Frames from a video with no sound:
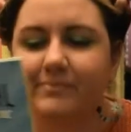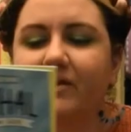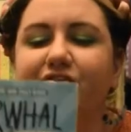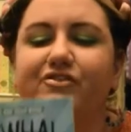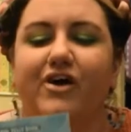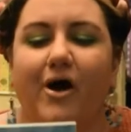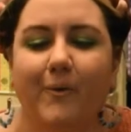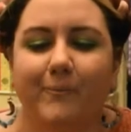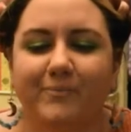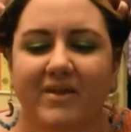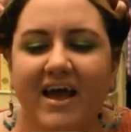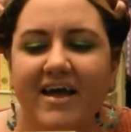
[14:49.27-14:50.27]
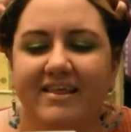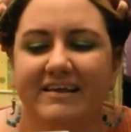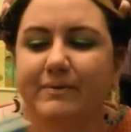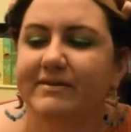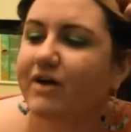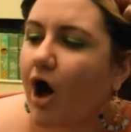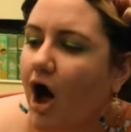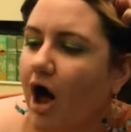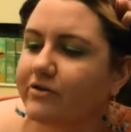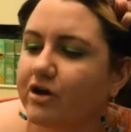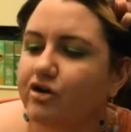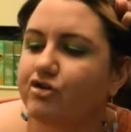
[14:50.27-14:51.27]
So, this one's
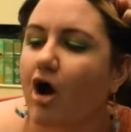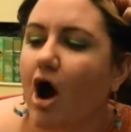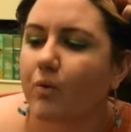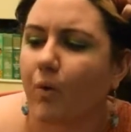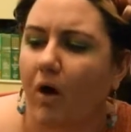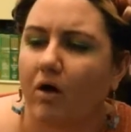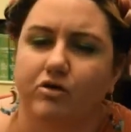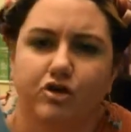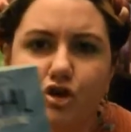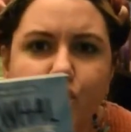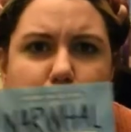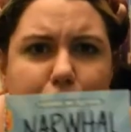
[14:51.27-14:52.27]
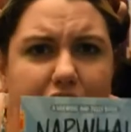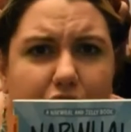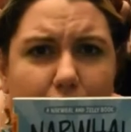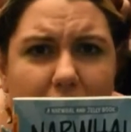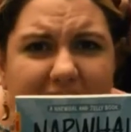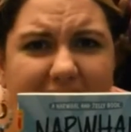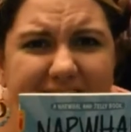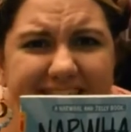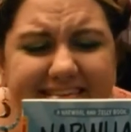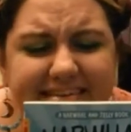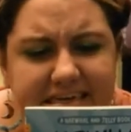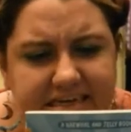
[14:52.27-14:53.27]
called Narwhal, Unicorn of the
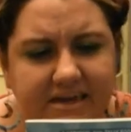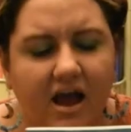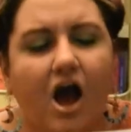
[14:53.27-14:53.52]
Sea.